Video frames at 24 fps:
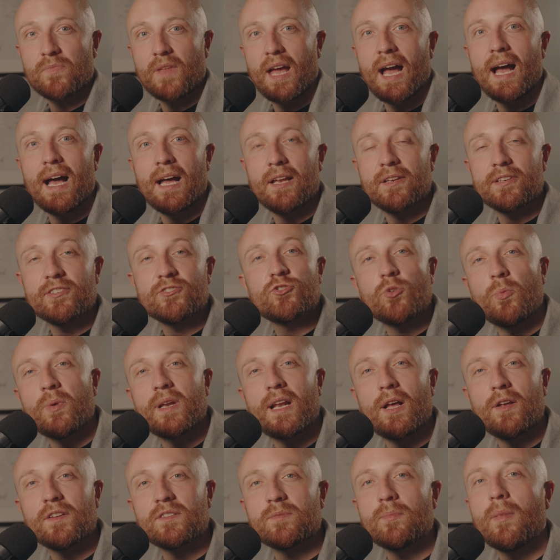and
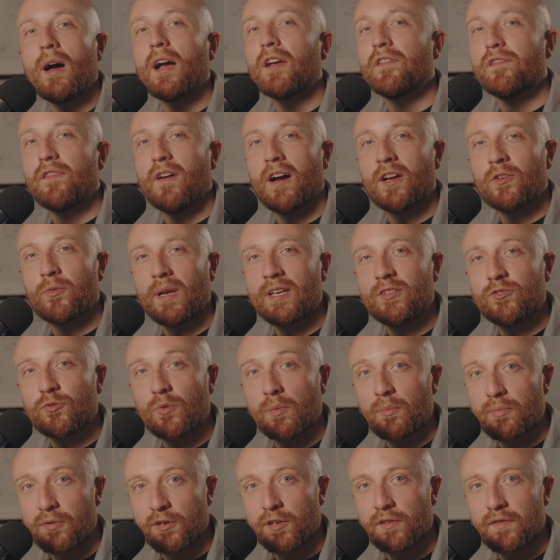someone else might find ways to
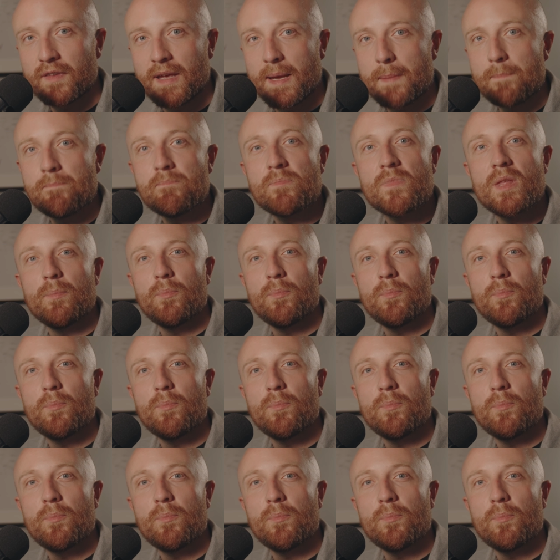improve it,